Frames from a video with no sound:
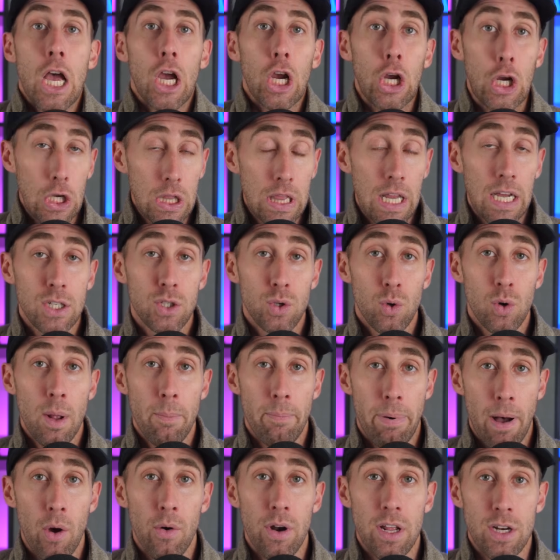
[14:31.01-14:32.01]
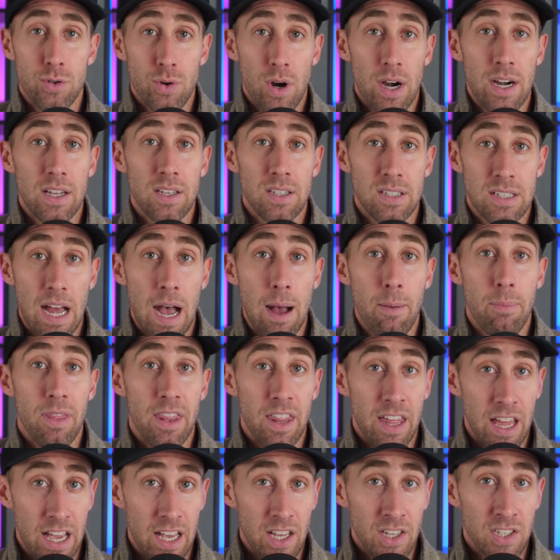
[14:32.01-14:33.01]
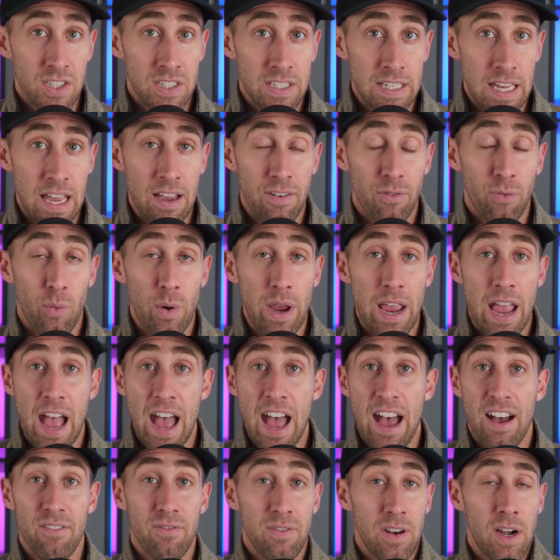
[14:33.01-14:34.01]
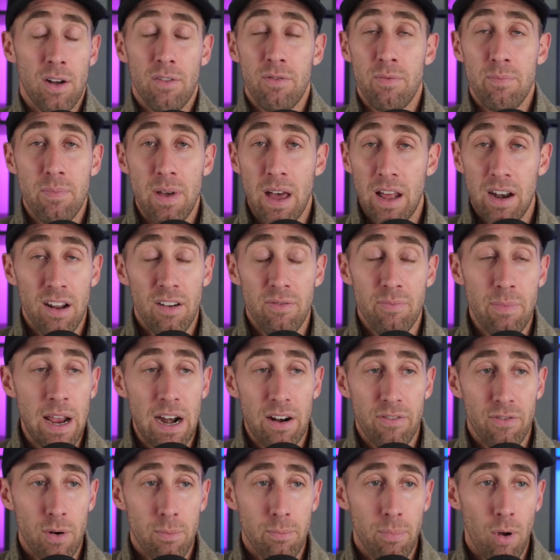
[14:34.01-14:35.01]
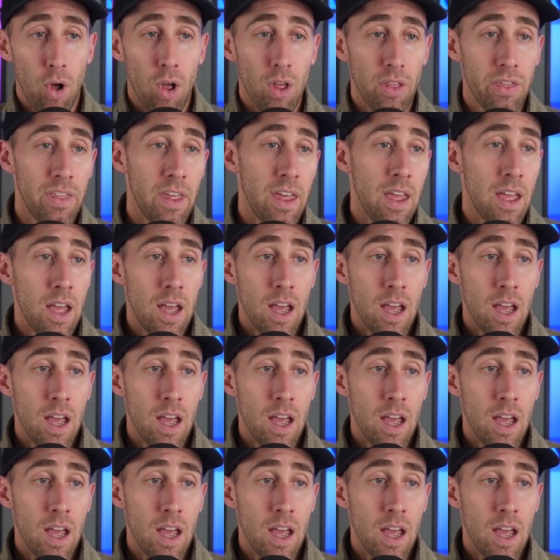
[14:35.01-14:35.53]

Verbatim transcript: good luck to an opponent trying to stop this if we have, you know, not enough mana for both.